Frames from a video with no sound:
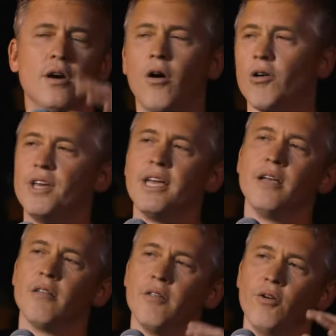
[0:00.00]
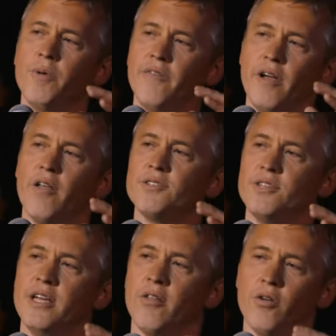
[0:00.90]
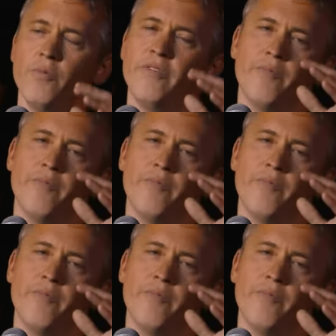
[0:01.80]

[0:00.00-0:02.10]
are taking a little bit of LSD and a little bit of